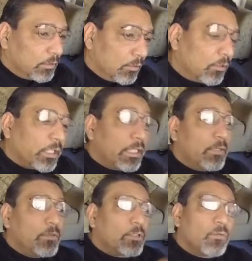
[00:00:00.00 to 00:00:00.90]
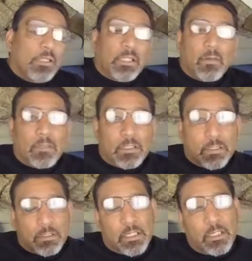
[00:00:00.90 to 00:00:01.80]
Okay, he was the one that
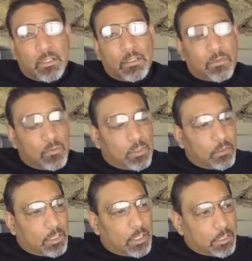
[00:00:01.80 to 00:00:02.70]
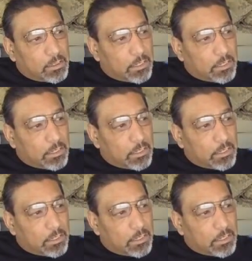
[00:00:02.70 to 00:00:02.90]
was. He's one of the guys